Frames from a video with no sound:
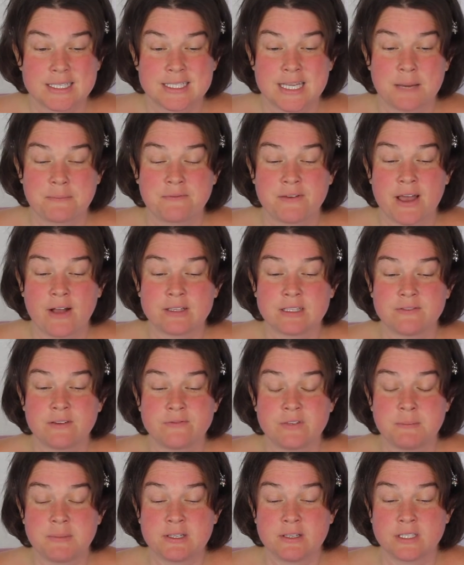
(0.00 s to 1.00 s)
Depp filed a
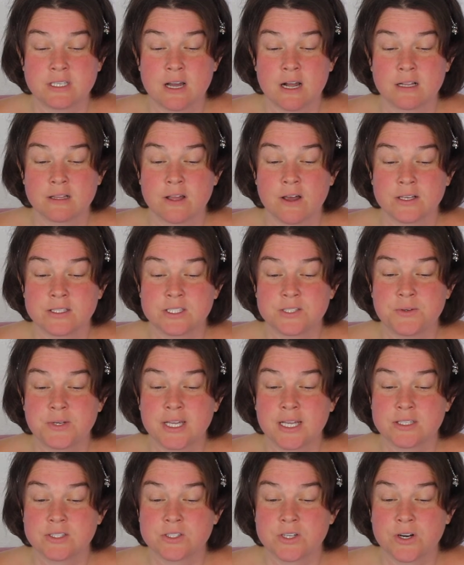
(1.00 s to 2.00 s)
$50 million lawsuit
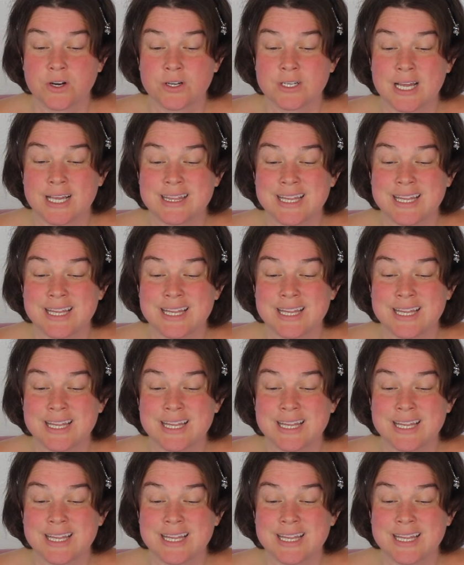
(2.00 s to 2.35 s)
against Heard,